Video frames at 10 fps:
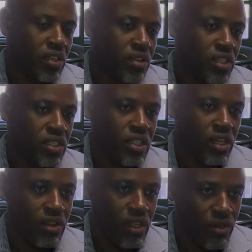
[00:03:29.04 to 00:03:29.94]

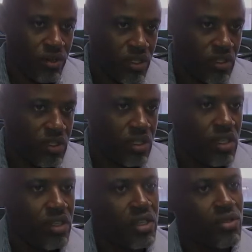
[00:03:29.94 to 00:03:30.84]
39,000,
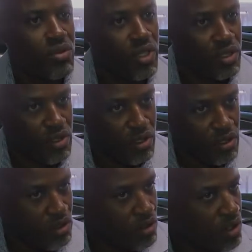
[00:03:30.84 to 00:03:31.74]
and then we had
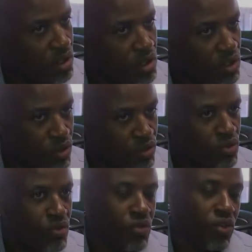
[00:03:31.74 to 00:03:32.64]
close
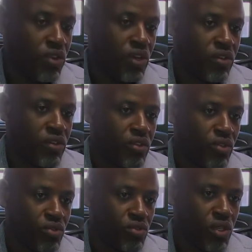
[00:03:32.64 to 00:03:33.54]
to 4,000
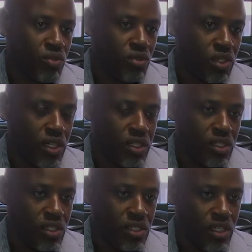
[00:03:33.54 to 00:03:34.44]
those who are doing our
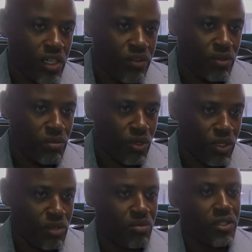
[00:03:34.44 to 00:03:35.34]
tertiary level
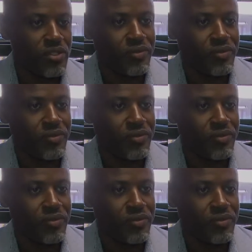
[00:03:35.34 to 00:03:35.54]
programs.